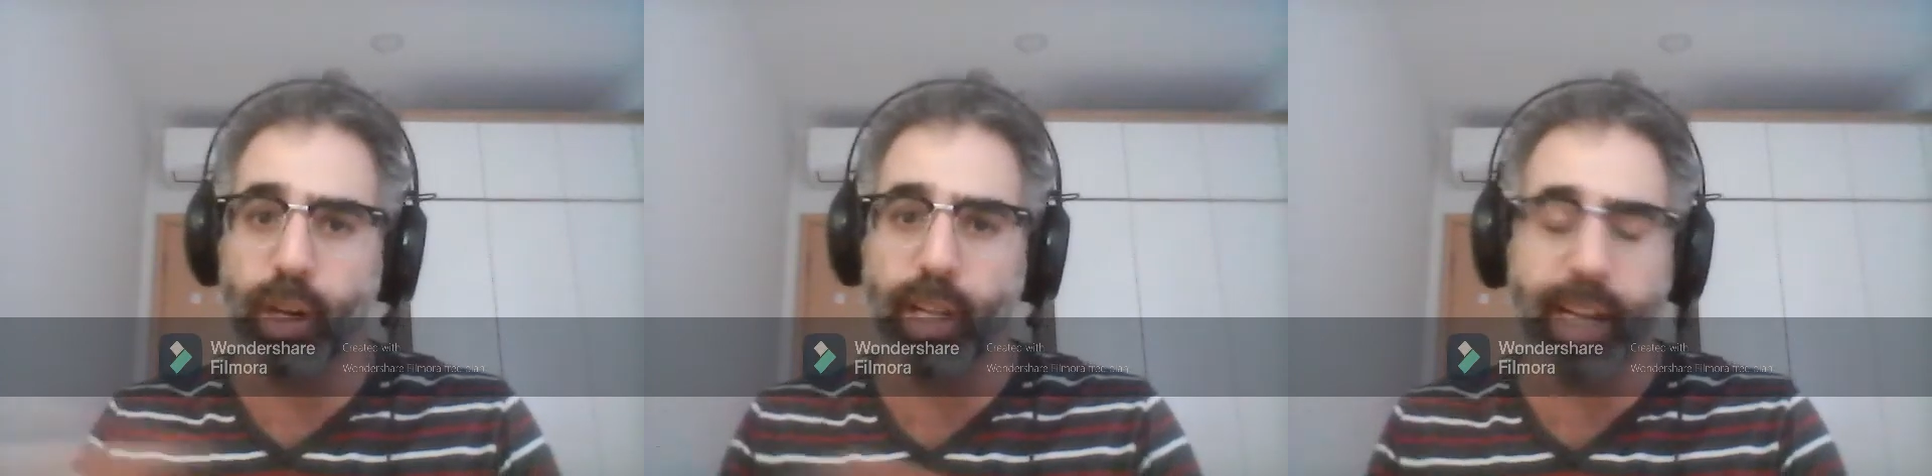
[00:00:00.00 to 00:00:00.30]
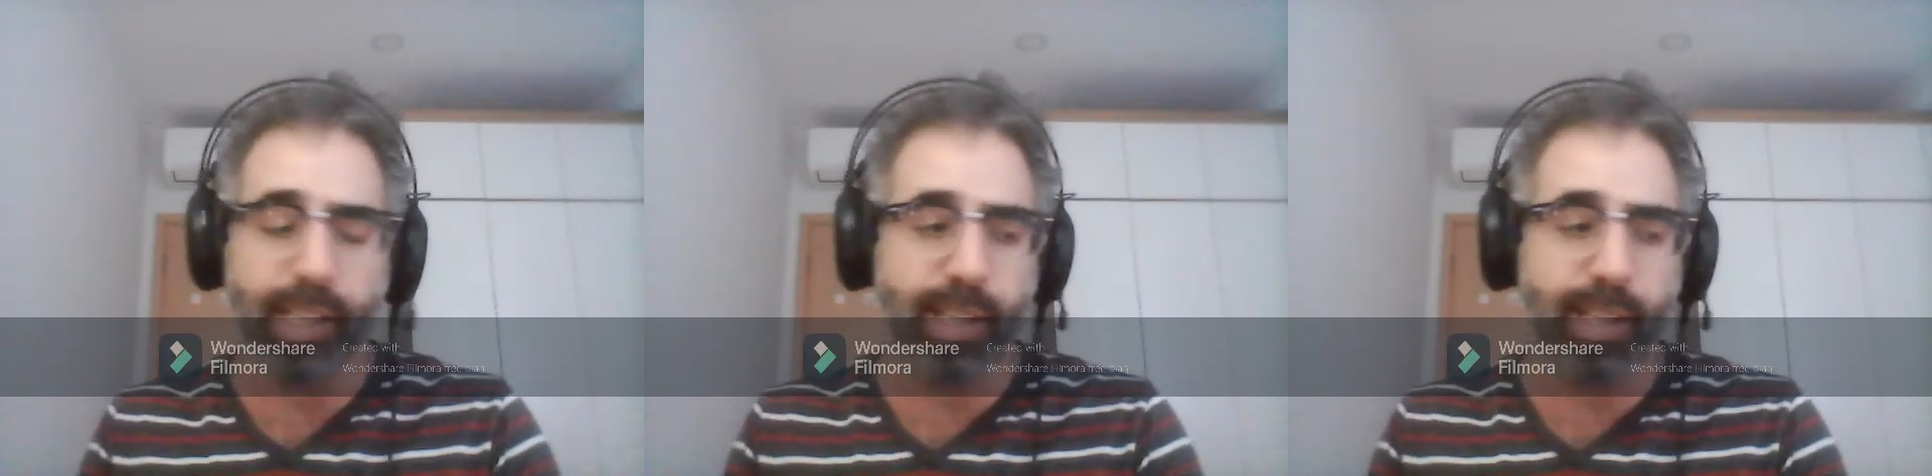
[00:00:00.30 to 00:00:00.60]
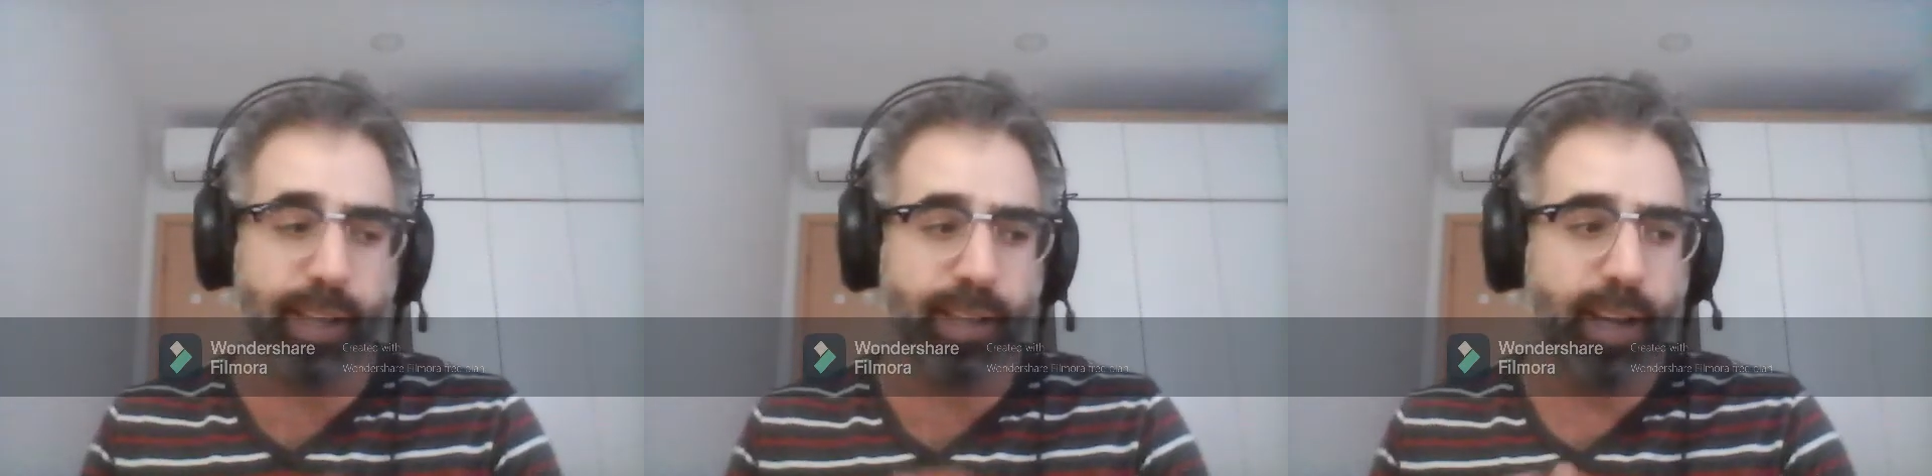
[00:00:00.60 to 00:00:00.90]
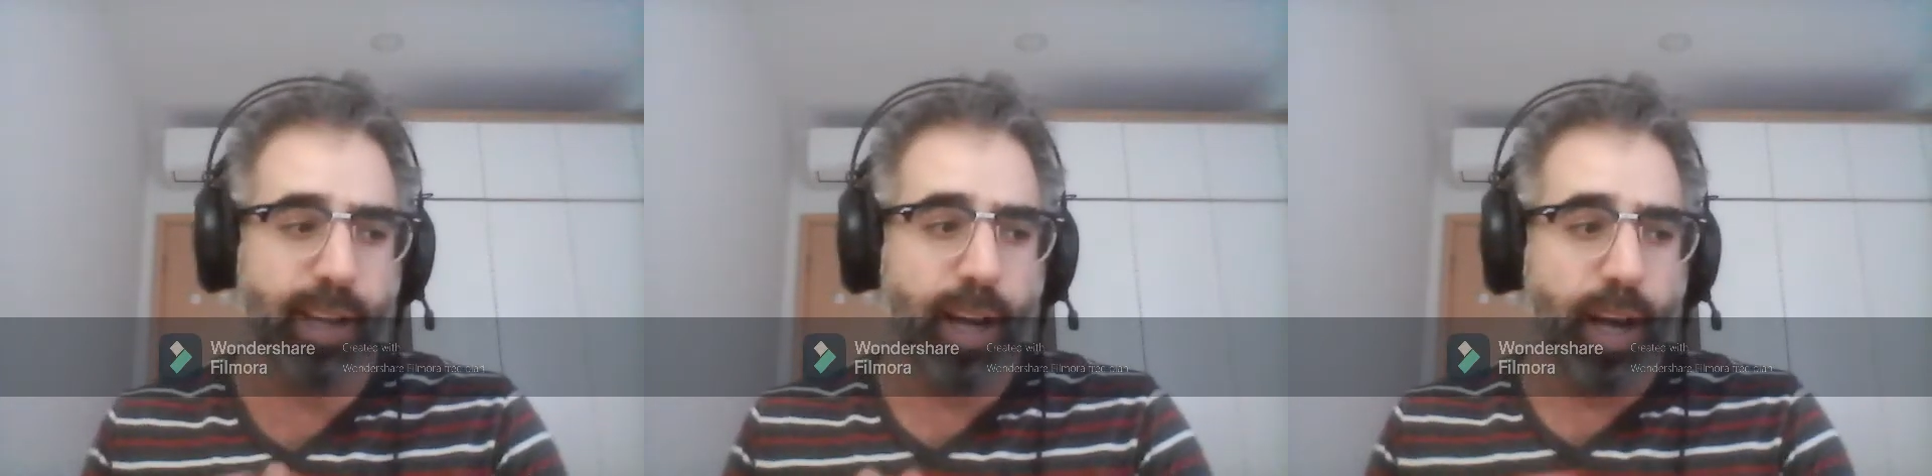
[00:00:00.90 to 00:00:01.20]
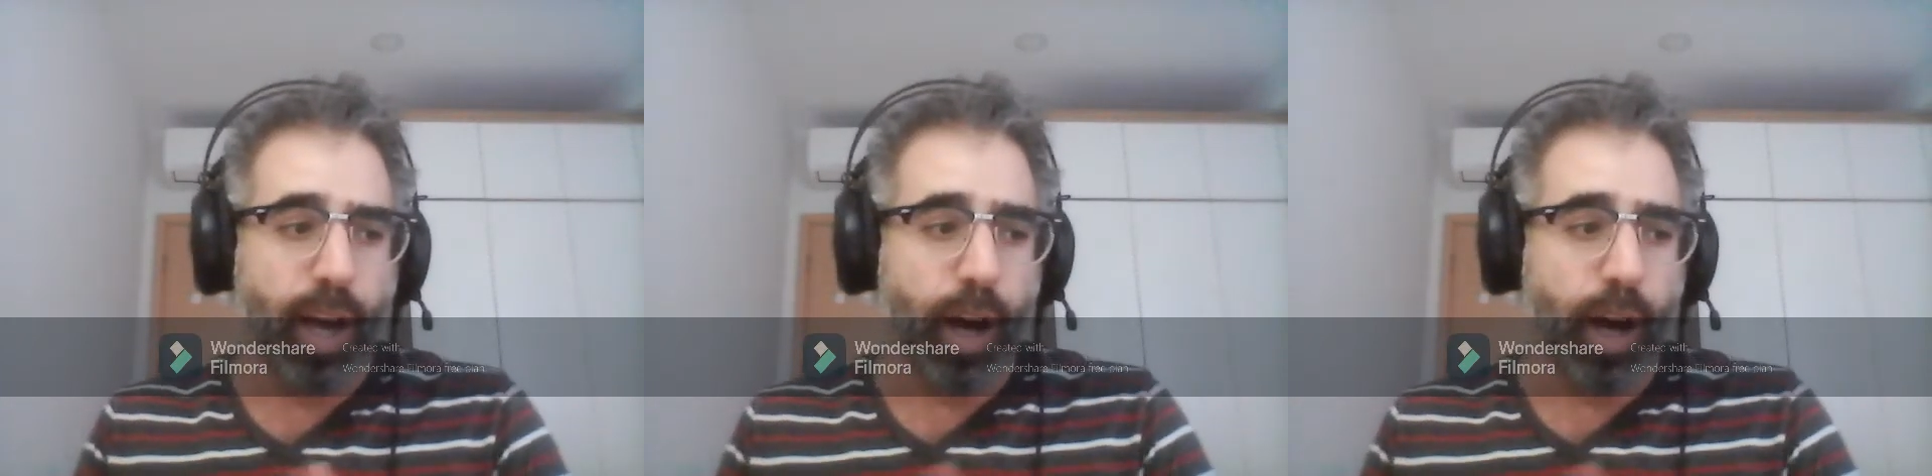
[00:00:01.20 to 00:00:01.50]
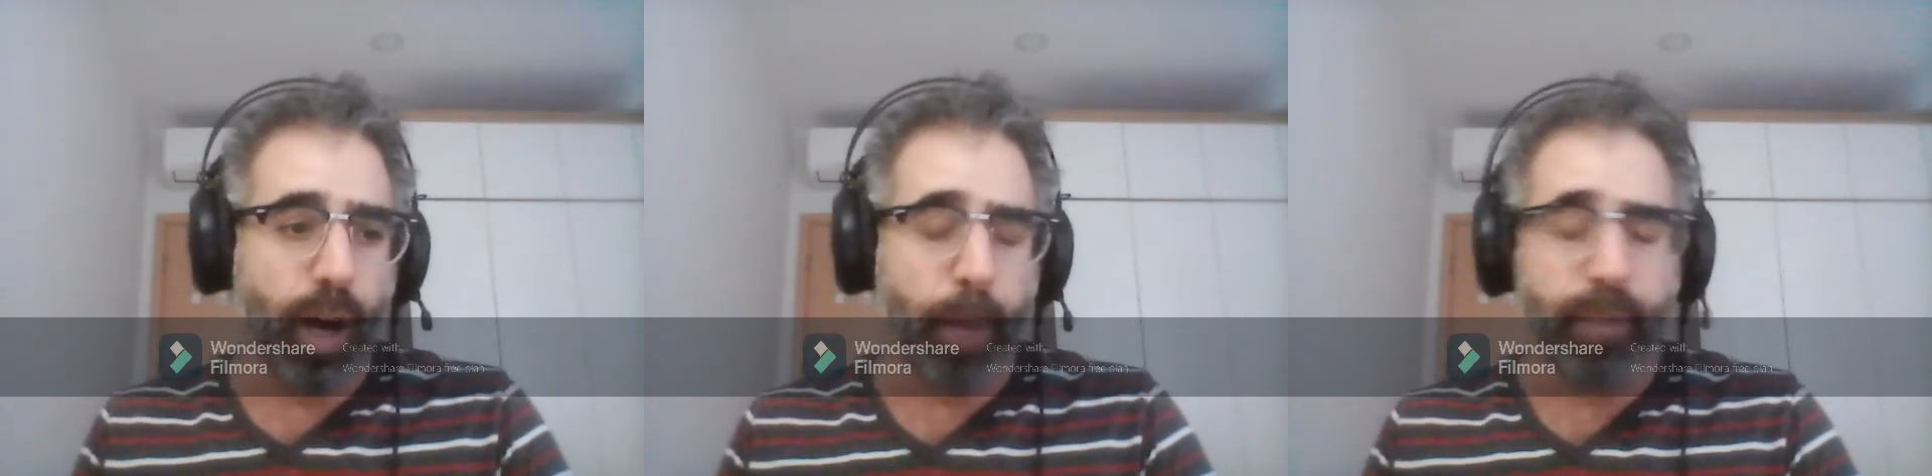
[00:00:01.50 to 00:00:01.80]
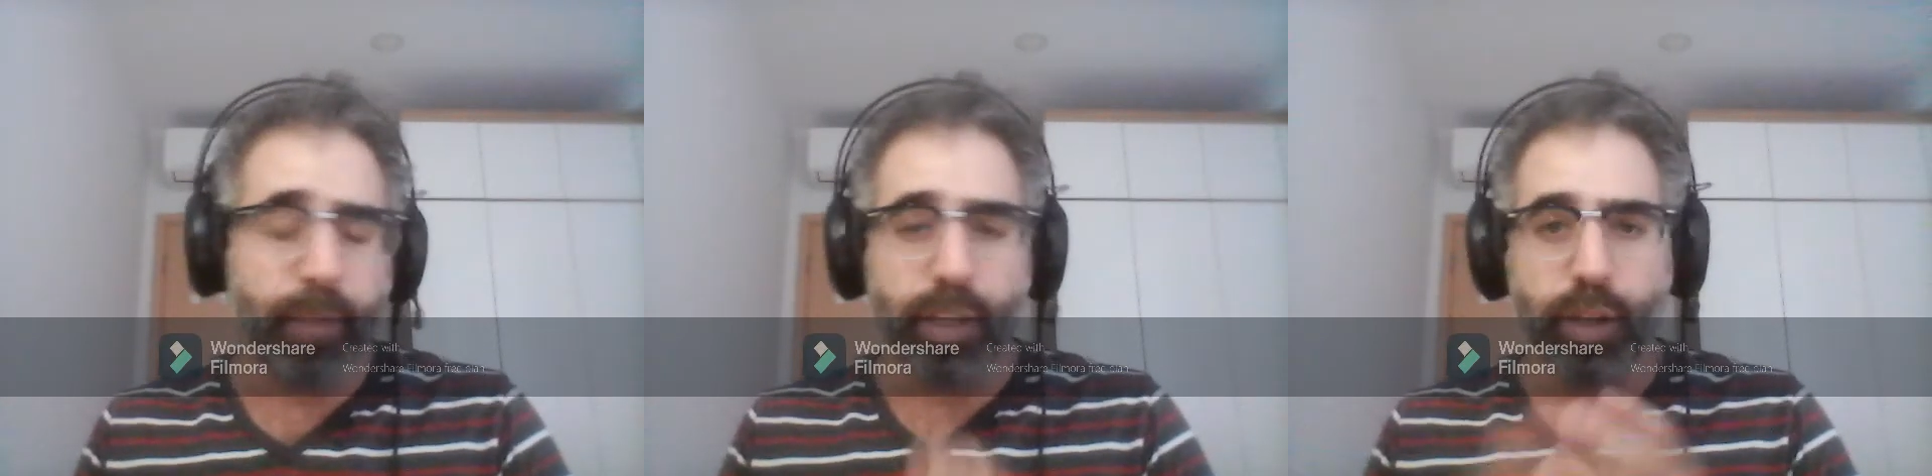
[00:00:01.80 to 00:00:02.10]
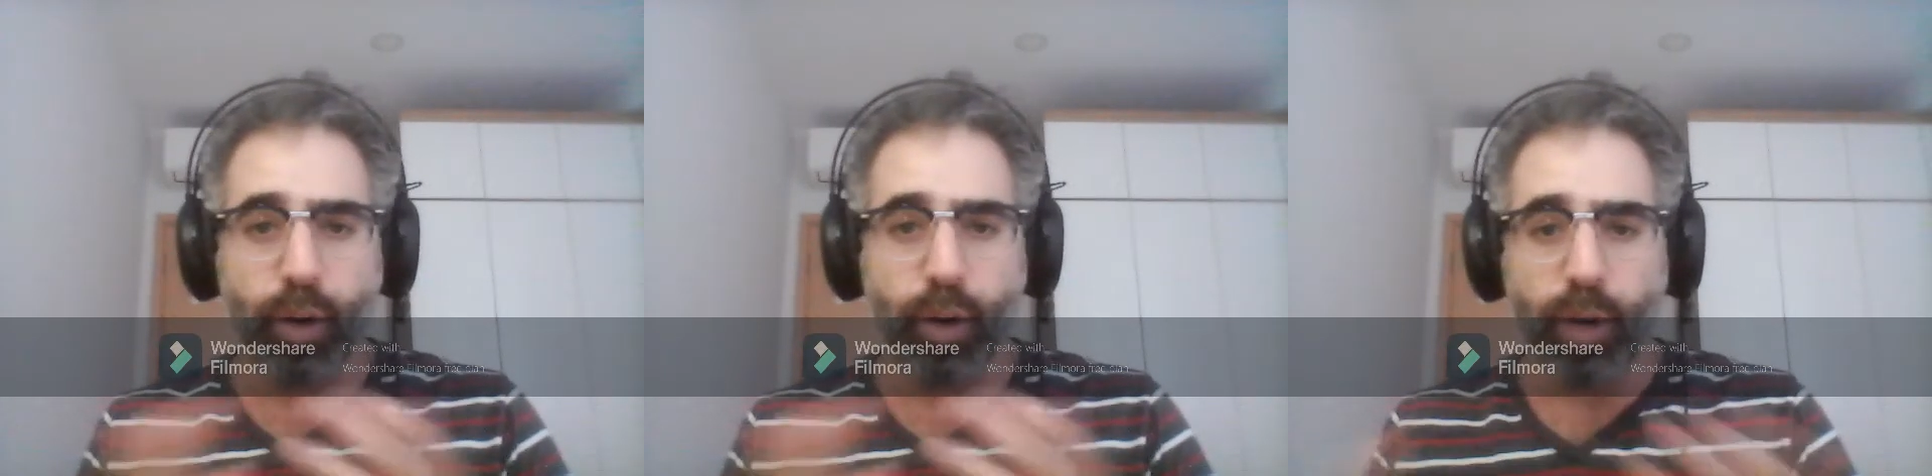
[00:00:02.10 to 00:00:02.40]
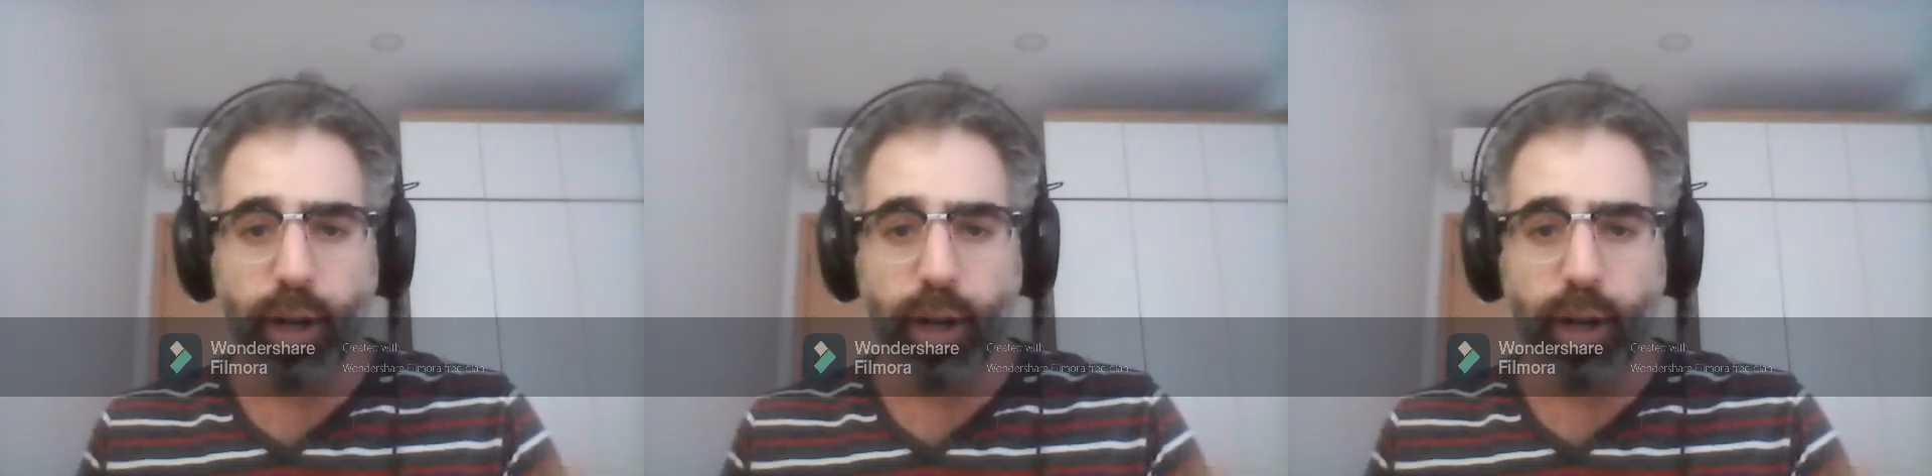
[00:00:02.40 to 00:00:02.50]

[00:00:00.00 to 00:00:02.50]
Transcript: a lot of these kids. Um, so